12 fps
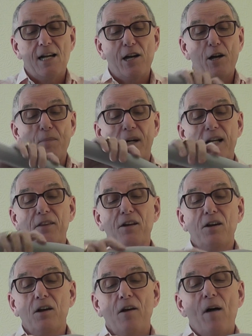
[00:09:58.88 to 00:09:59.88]

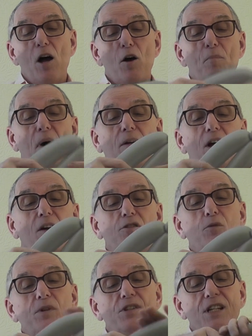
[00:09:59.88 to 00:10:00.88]
I
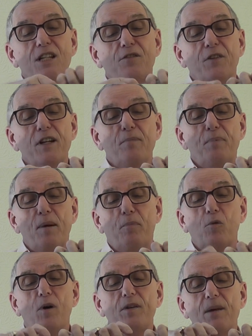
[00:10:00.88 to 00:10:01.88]
do a 6-finger
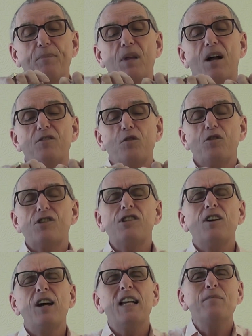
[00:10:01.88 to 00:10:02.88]
bubble. I do it
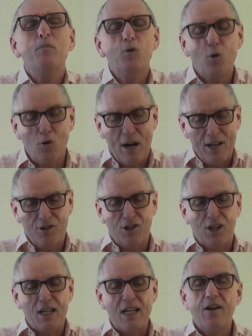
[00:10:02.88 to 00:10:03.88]
slightly more
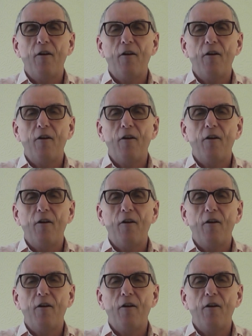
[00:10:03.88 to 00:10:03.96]
actually